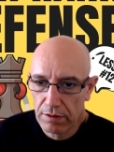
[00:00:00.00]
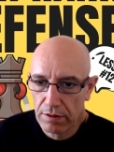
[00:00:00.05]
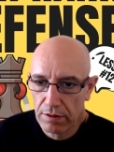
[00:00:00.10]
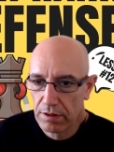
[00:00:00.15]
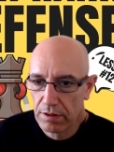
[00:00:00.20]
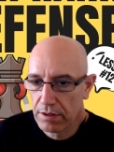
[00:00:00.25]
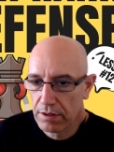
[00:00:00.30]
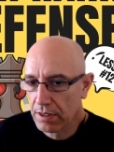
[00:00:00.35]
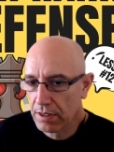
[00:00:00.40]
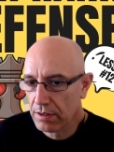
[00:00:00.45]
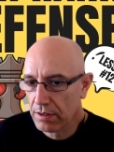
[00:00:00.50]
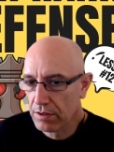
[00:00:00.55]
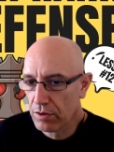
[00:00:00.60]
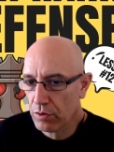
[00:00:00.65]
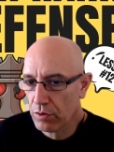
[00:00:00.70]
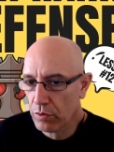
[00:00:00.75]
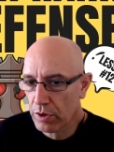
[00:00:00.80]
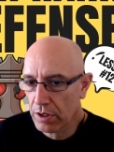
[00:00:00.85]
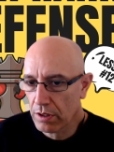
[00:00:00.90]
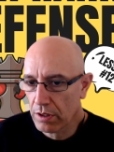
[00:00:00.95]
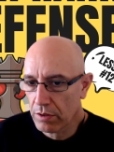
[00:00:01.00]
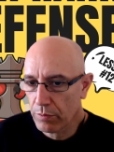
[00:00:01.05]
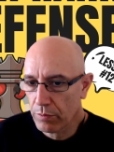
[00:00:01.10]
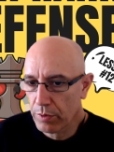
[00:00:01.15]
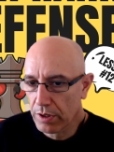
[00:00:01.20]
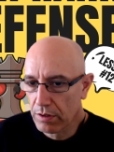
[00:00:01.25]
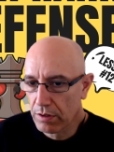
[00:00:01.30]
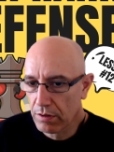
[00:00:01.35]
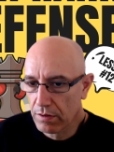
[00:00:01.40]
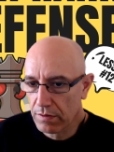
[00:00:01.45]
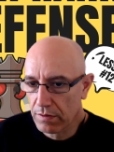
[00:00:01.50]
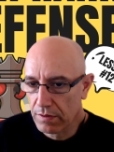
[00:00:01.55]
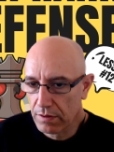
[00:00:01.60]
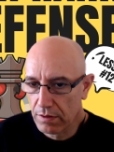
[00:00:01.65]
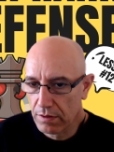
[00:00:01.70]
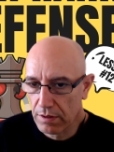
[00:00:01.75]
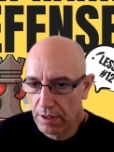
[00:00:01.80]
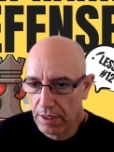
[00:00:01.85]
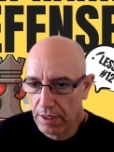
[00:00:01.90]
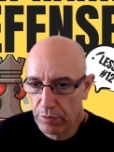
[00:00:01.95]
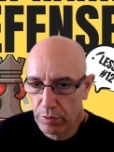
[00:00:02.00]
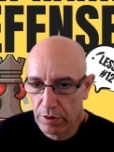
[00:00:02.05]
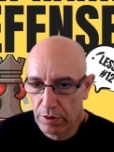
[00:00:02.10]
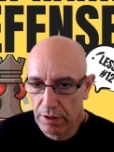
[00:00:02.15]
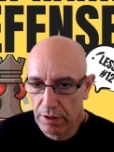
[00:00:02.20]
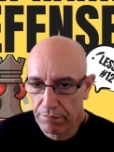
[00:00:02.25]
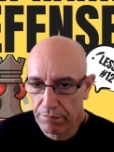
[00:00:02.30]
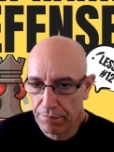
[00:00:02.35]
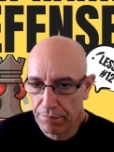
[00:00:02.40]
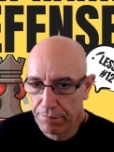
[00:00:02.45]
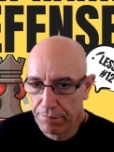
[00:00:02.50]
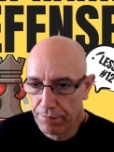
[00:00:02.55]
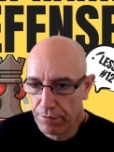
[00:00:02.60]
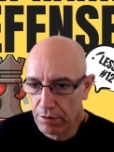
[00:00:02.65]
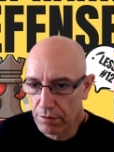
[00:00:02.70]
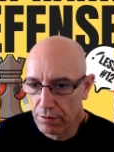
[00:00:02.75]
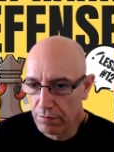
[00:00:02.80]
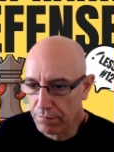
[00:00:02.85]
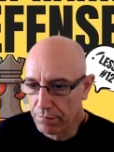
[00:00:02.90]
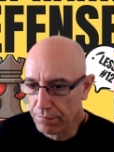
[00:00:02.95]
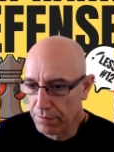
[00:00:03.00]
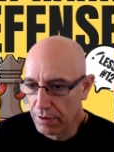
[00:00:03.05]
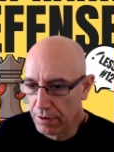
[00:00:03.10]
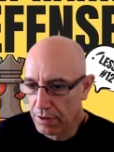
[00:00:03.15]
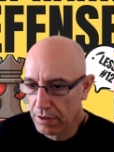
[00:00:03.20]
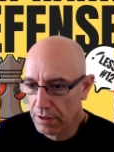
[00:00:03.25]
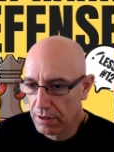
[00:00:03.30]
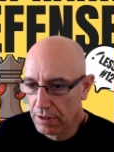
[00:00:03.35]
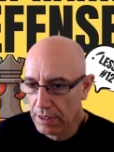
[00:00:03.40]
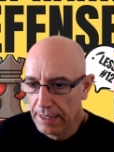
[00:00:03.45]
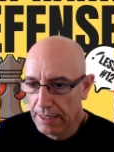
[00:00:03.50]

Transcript: It can't go here because I will have a fork over here.